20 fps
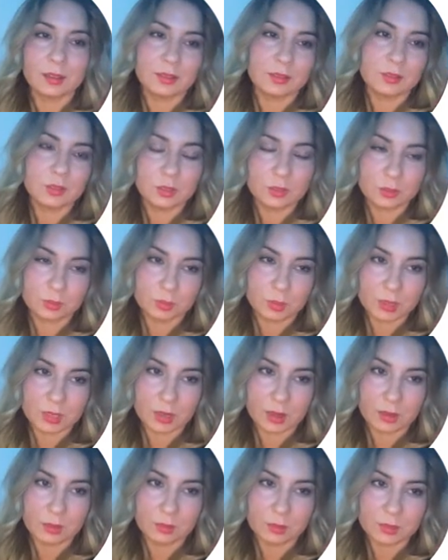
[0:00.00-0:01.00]
of just
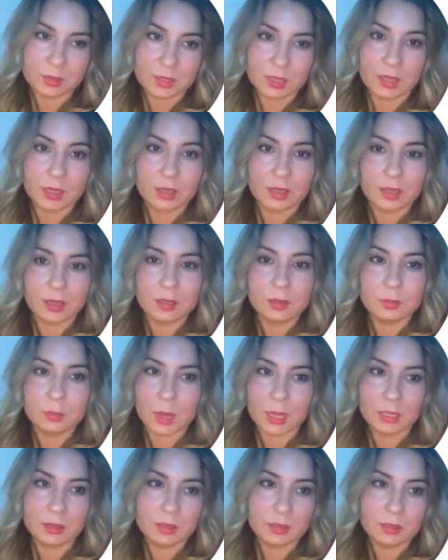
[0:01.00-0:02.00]
becomes like in
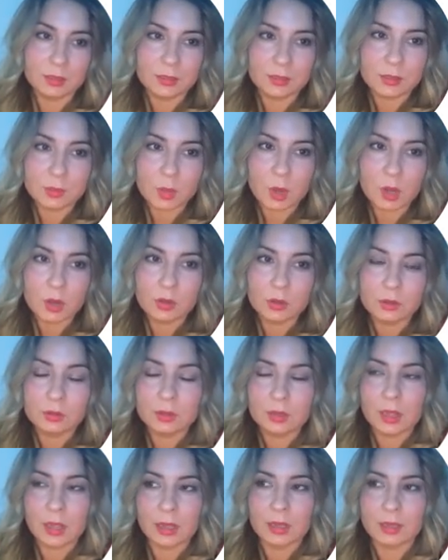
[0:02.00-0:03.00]
maintenance
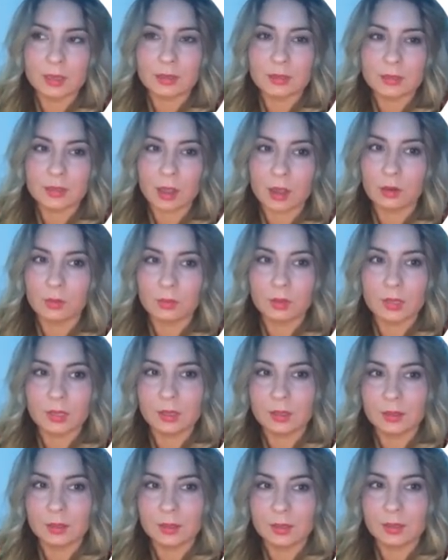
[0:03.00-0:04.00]
mode. Like it's not
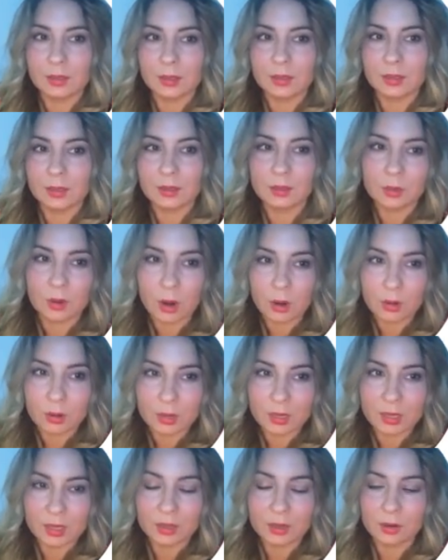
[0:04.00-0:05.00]
really
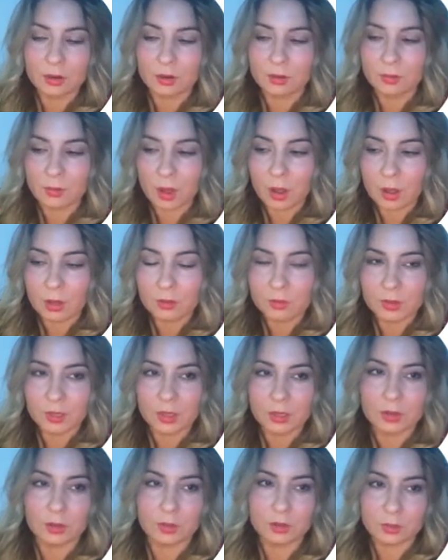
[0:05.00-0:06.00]
growing or
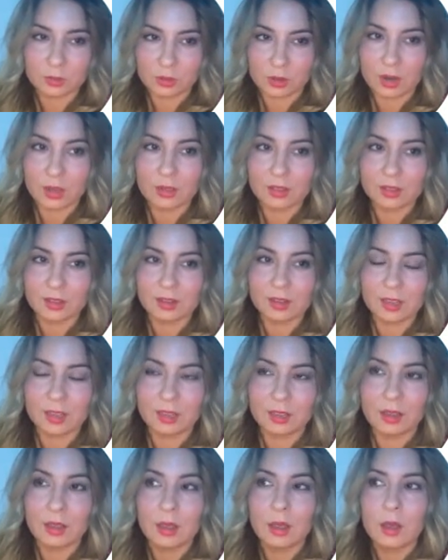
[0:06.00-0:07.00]
evolving or
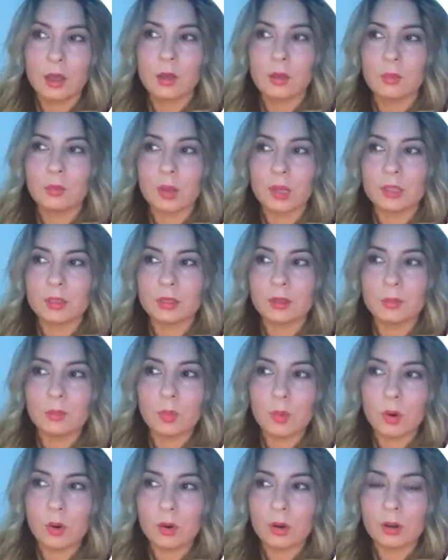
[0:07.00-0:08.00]
strengthening. But the
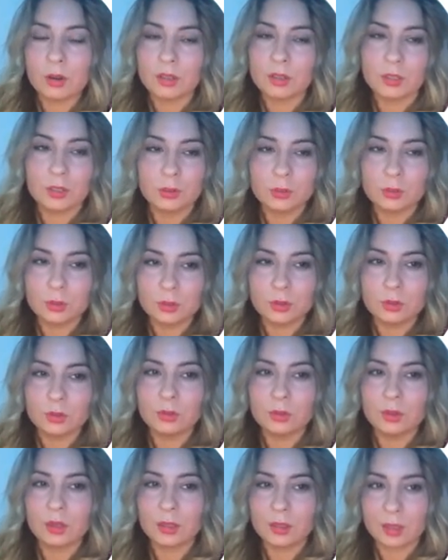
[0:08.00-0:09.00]
more you
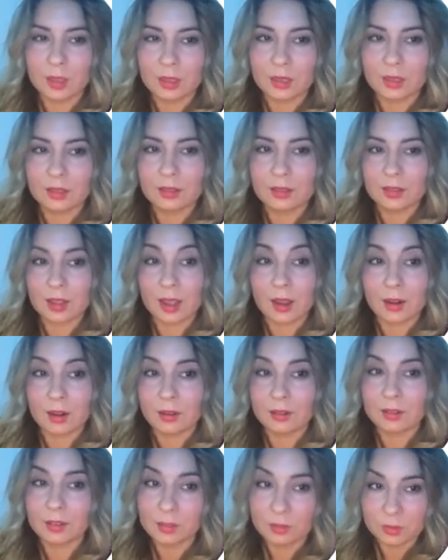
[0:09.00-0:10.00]
do the things that
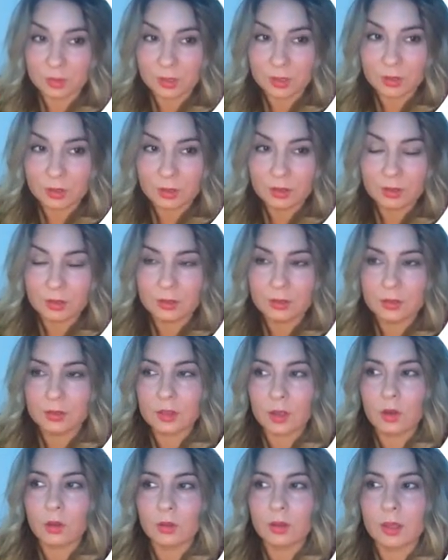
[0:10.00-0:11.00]
are difficult,
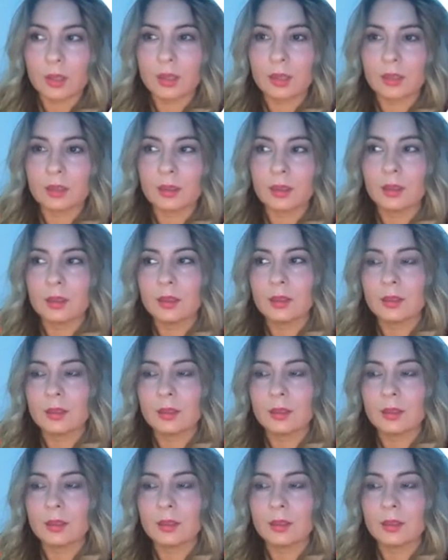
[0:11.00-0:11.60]
so like